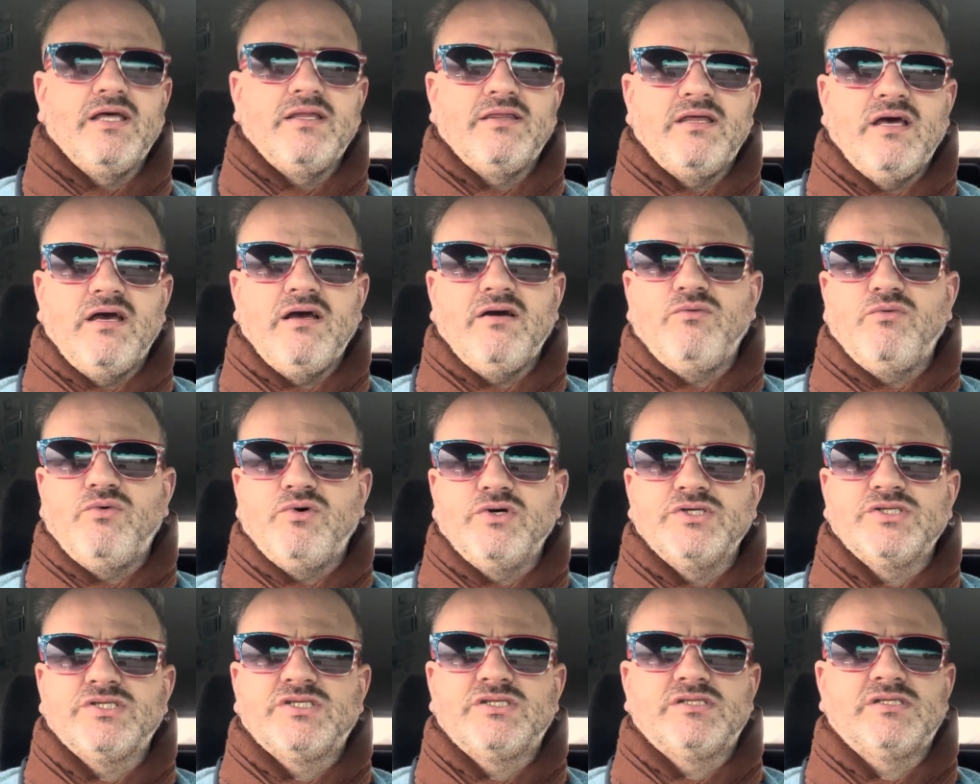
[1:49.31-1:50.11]
That
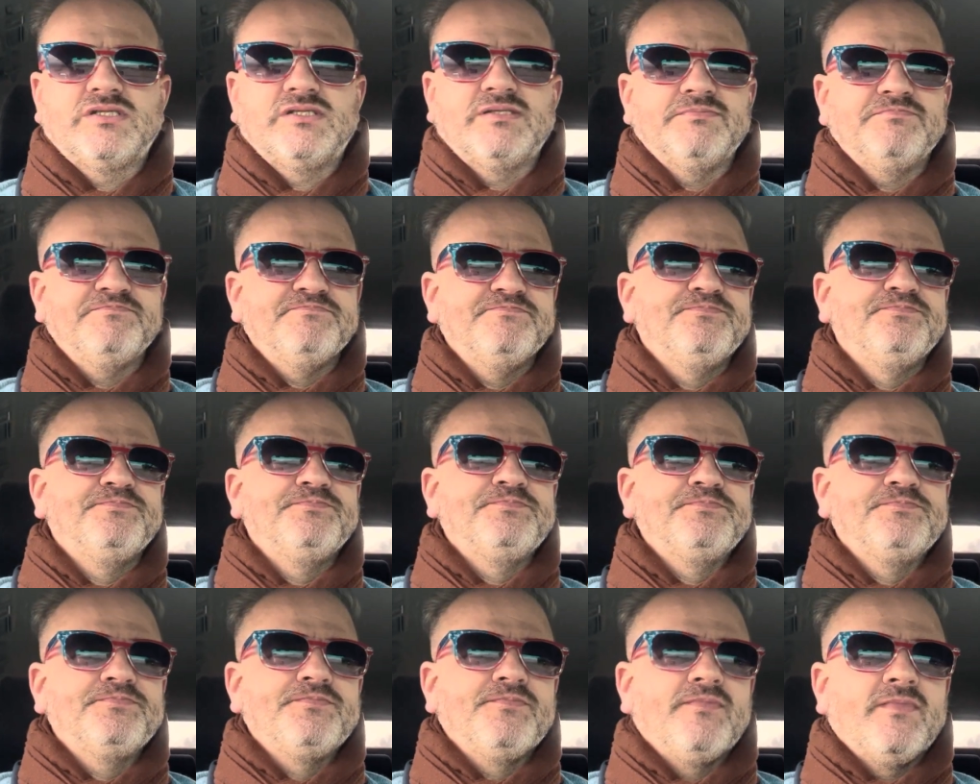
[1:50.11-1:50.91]
was,
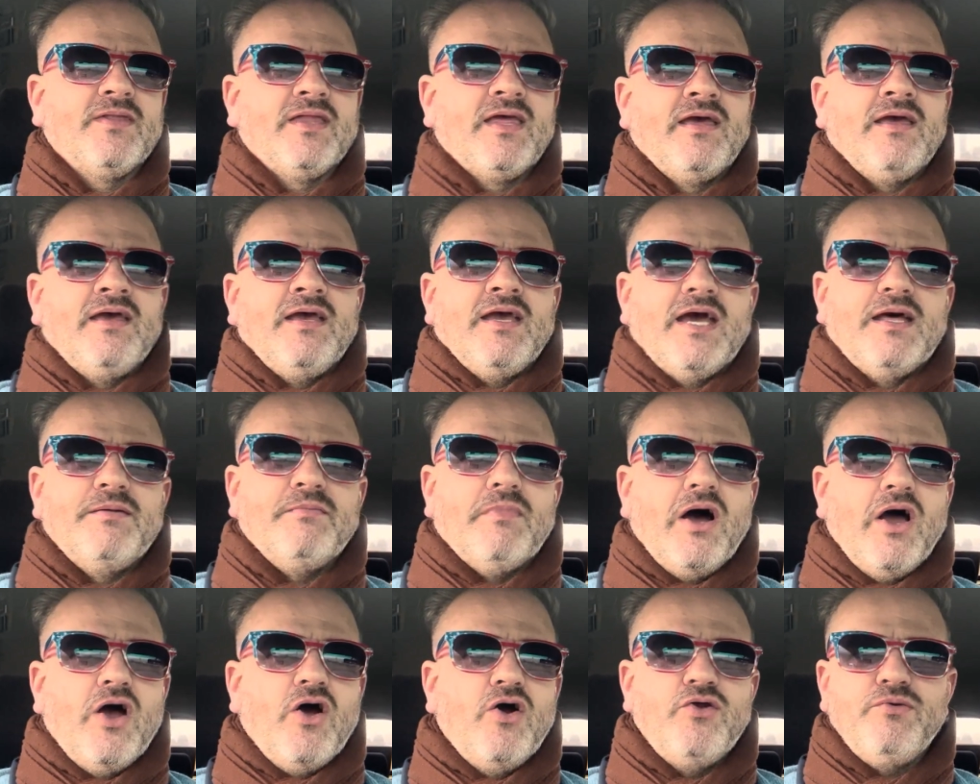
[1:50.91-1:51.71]
in
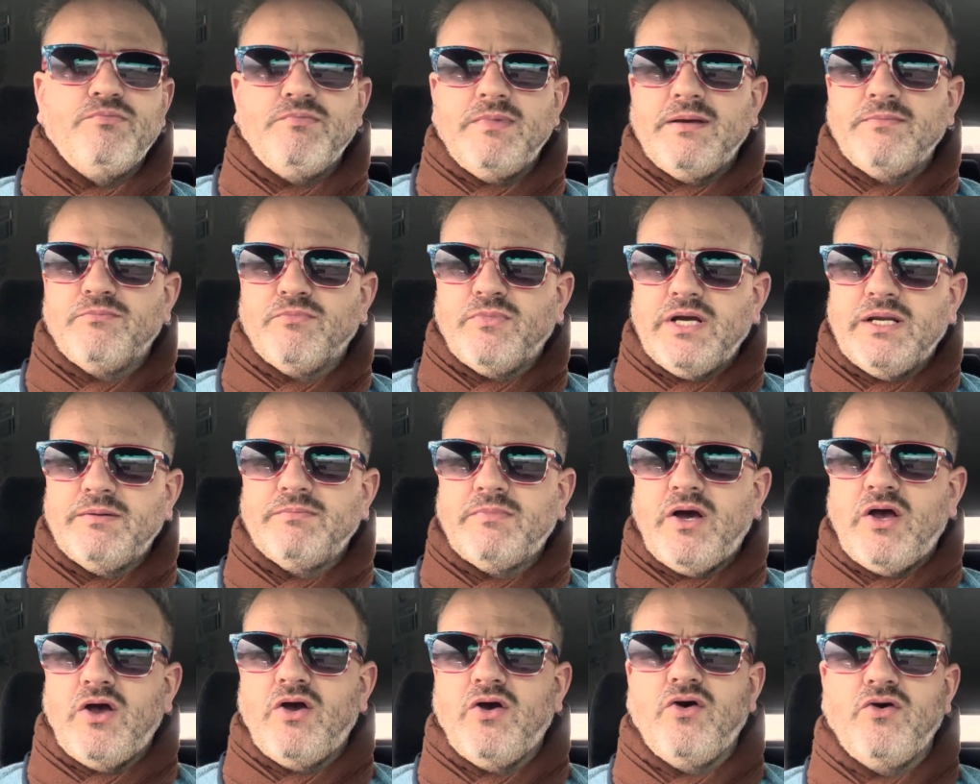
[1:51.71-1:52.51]
my own memory, in
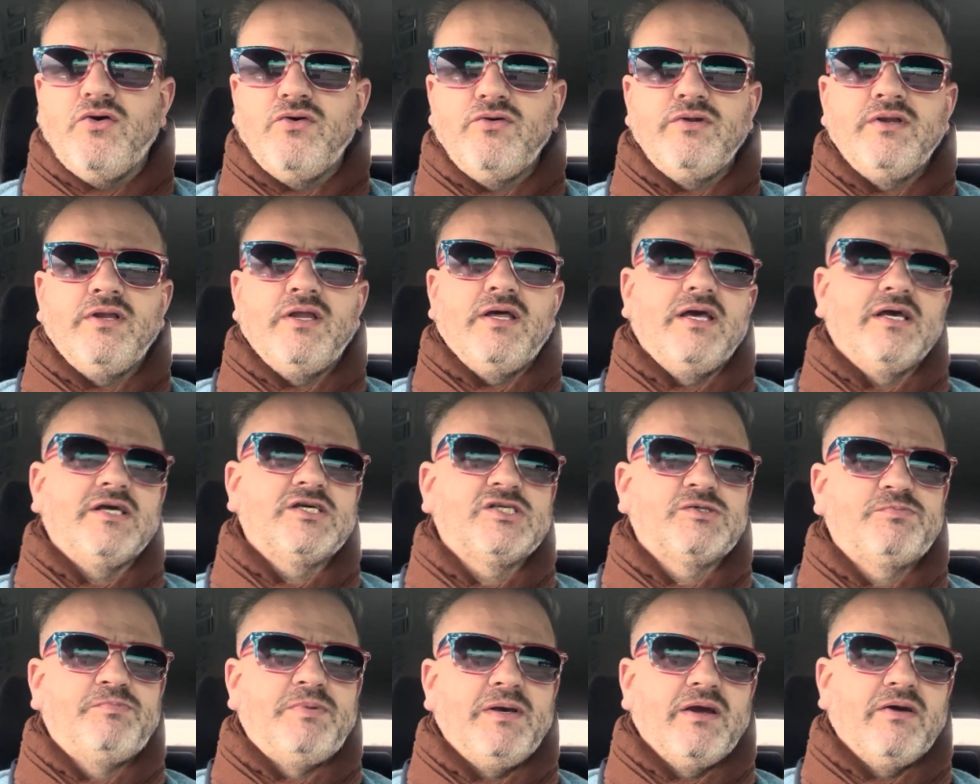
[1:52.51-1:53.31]
my own
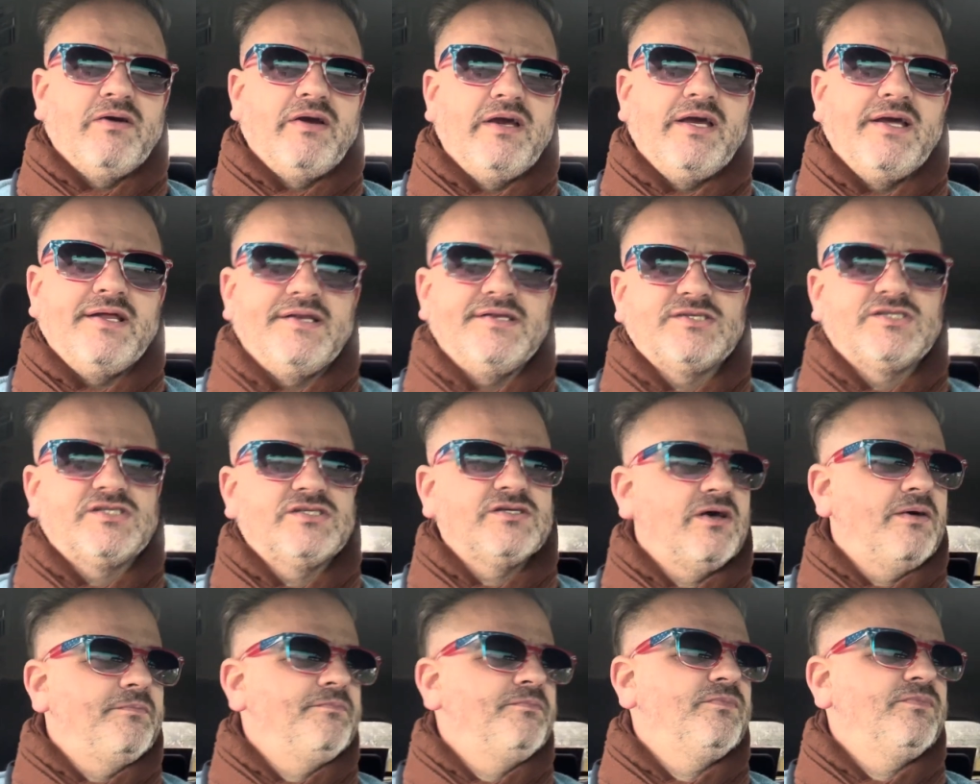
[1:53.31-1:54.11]
experience,
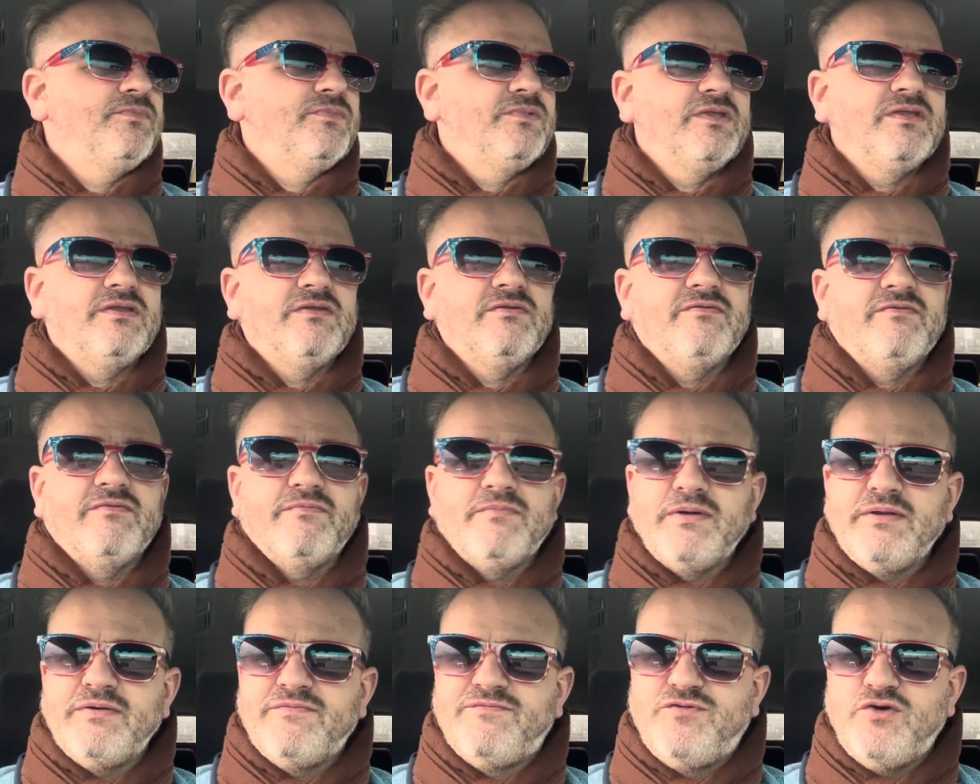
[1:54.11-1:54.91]

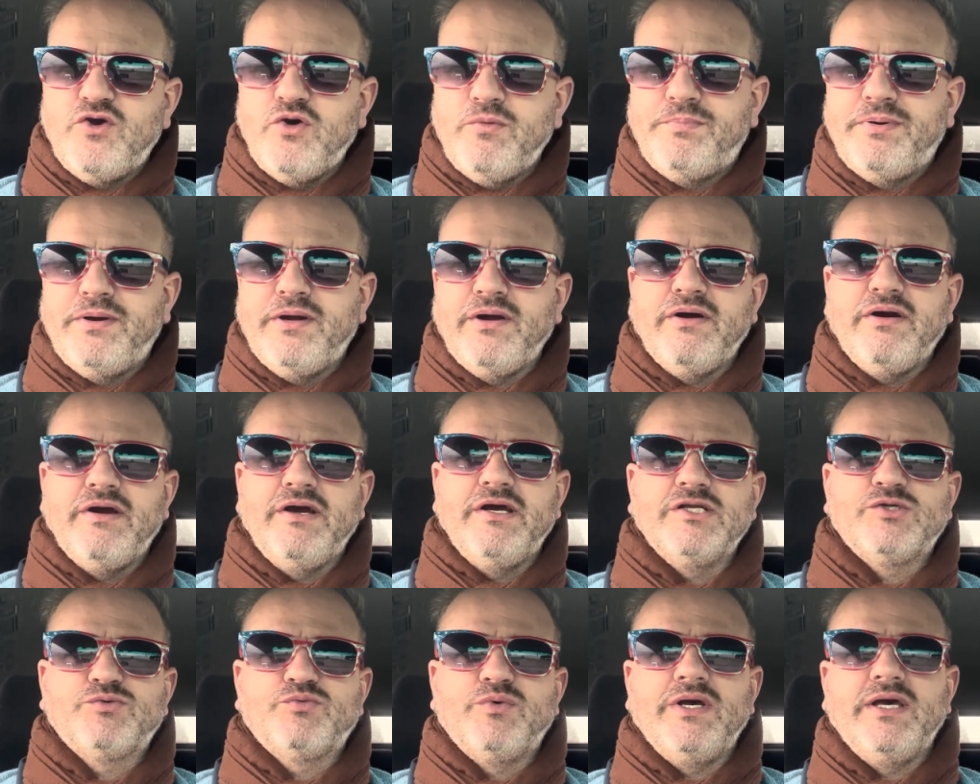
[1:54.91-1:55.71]
few
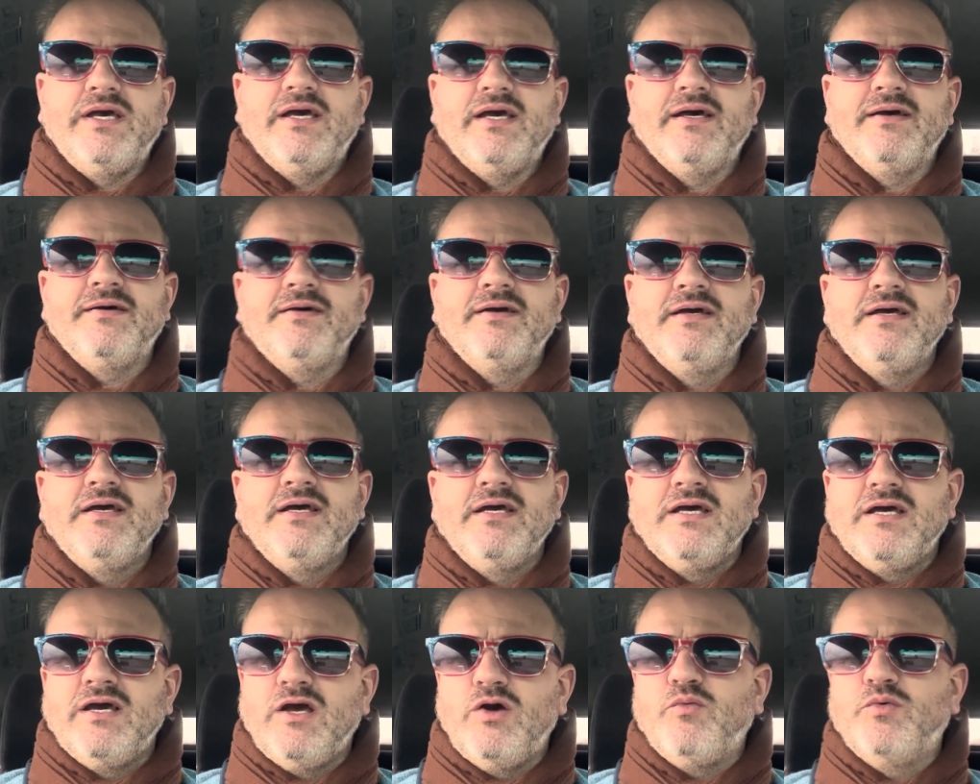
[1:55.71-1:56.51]
periods where
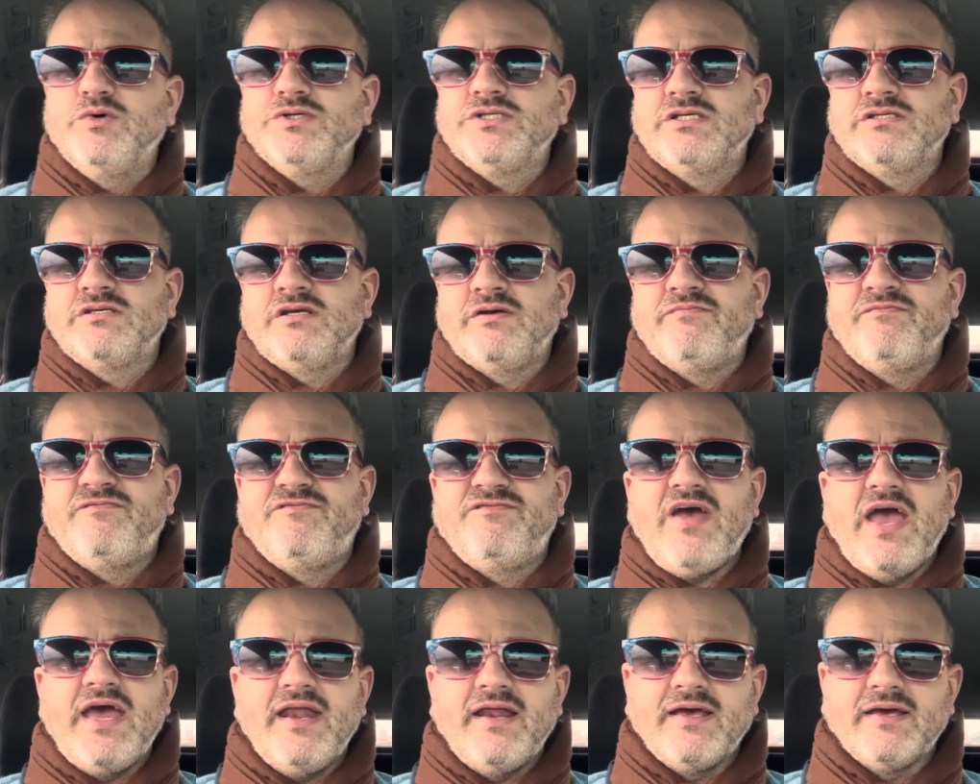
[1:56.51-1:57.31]
it was as
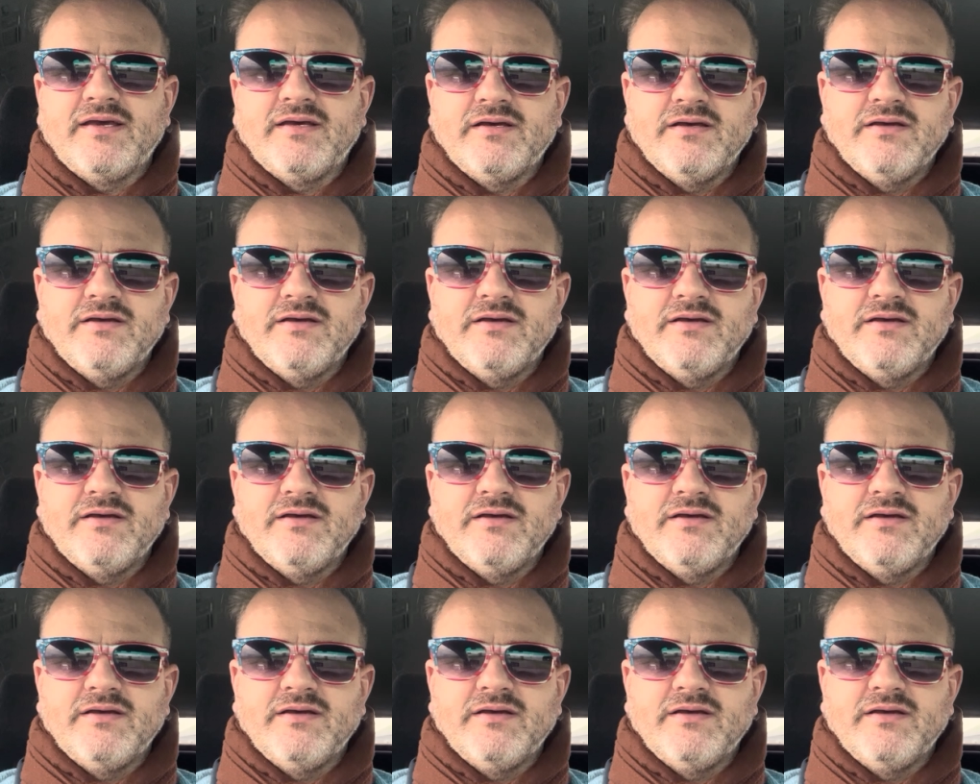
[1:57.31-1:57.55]
emphatic